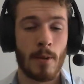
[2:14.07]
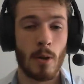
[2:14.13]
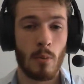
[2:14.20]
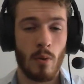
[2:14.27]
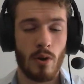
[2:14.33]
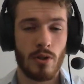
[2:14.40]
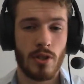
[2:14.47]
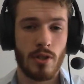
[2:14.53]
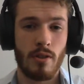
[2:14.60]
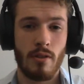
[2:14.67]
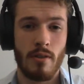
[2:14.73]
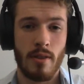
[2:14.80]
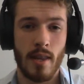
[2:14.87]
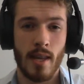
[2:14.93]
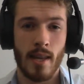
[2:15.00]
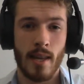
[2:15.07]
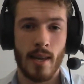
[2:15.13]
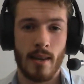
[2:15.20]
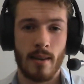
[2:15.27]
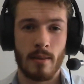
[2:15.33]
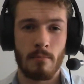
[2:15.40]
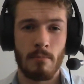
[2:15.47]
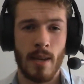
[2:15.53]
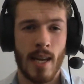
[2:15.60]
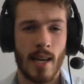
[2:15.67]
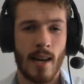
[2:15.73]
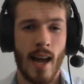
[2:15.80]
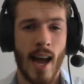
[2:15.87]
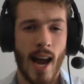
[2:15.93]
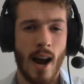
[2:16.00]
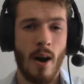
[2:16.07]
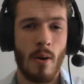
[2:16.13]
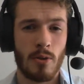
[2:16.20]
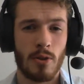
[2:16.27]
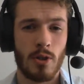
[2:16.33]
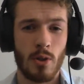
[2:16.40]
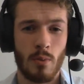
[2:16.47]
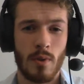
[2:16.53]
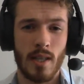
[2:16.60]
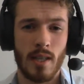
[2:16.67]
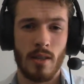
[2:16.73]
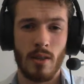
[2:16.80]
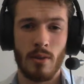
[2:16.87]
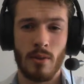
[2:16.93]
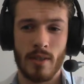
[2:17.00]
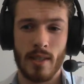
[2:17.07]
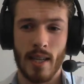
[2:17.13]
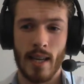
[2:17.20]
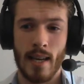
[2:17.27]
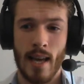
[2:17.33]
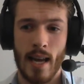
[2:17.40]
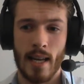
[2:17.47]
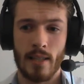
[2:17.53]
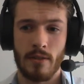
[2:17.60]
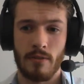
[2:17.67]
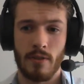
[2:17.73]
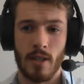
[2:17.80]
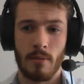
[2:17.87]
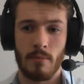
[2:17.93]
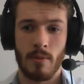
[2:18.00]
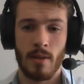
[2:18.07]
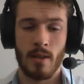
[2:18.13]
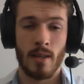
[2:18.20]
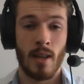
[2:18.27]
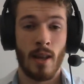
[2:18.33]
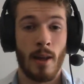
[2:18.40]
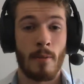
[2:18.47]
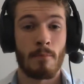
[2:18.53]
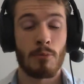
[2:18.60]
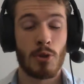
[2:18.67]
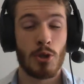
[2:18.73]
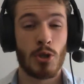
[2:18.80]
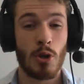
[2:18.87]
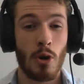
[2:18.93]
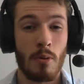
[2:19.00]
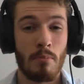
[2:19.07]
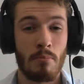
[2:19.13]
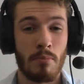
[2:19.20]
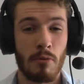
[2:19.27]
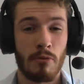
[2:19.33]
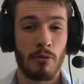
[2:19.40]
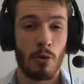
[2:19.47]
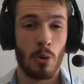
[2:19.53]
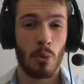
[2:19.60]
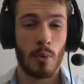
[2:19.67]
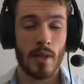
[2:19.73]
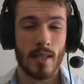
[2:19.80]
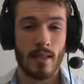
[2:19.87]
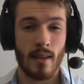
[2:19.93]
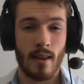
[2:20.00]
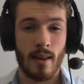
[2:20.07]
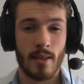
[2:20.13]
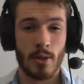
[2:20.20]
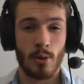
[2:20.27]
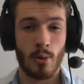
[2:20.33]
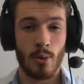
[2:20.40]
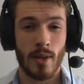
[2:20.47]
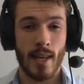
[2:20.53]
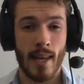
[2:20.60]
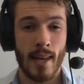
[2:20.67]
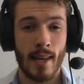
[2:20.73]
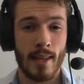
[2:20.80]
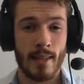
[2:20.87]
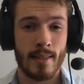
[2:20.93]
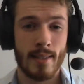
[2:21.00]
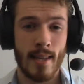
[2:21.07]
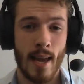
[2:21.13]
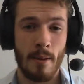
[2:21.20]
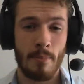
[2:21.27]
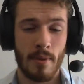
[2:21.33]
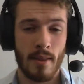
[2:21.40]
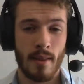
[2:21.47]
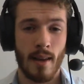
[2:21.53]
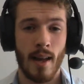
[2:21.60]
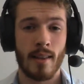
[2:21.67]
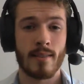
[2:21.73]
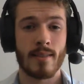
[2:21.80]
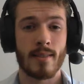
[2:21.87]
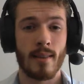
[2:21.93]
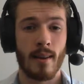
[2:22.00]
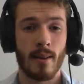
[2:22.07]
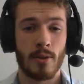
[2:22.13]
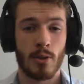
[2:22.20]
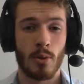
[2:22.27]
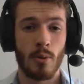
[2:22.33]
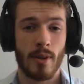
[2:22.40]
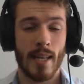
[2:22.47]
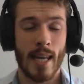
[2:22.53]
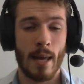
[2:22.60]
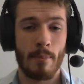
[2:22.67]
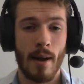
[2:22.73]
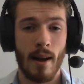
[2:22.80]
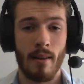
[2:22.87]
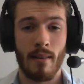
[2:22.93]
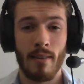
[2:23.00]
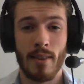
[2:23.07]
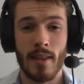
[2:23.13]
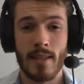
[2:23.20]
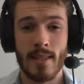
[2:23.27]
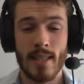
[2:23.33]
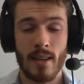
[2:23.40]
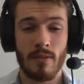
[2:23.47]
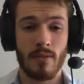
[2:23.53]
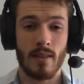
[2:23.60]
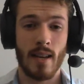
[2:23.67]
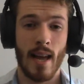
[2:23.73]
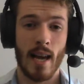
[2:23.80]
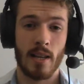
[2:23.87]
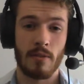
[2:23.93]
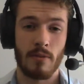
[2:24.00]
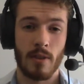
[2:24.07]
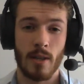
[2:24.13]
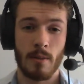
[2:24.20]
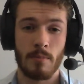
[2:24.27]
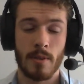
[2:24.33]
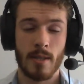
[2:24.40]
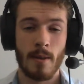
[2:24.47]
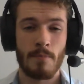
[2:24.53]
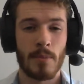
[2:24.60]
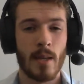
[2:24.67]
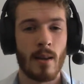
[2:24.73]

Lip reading: what do you think it could mean? How do we use an adverb? So before we start talking in depth and start talking about the different adverbs,